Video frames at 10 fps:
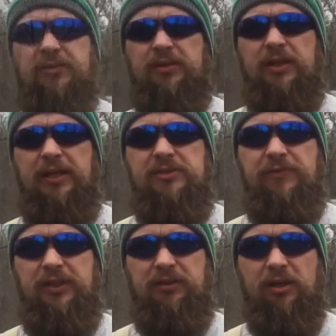in today's
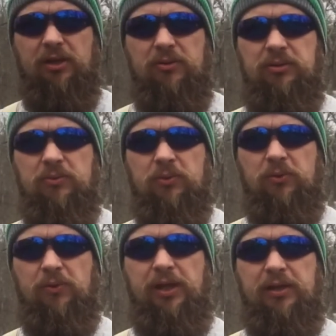video, we're
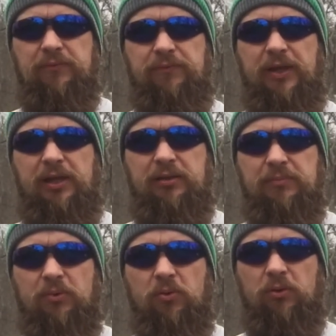going out and
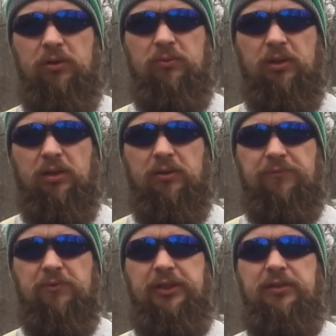finding more uh,
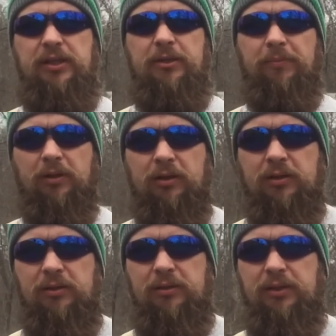free timber.
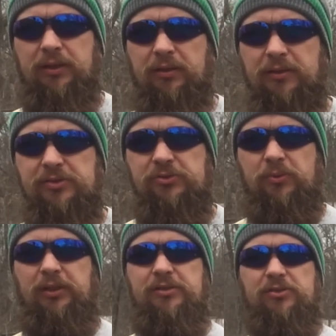And uh, this is
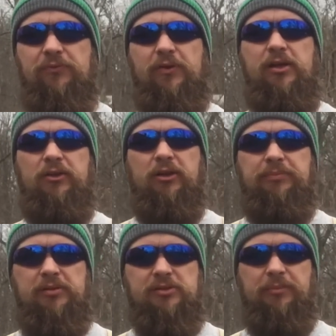really just a follow-up
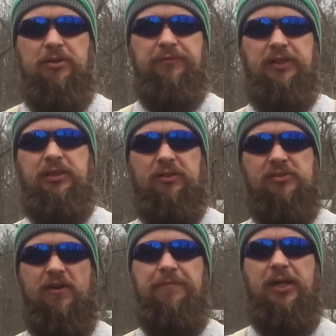to some other videos
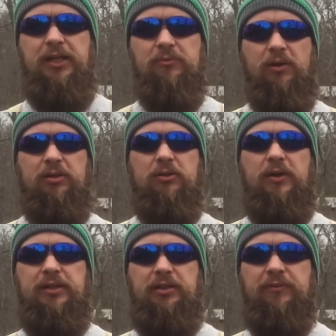I've made where I go
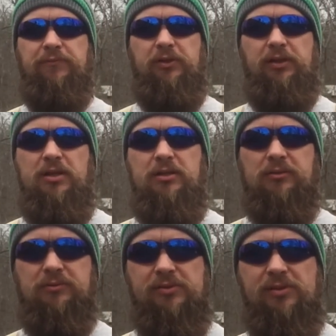out and get free
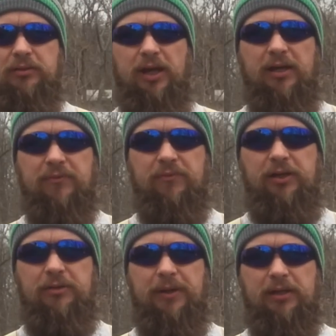logs. I had a
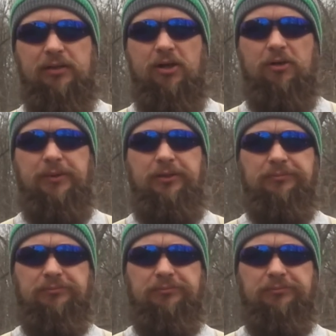friend of mine call me,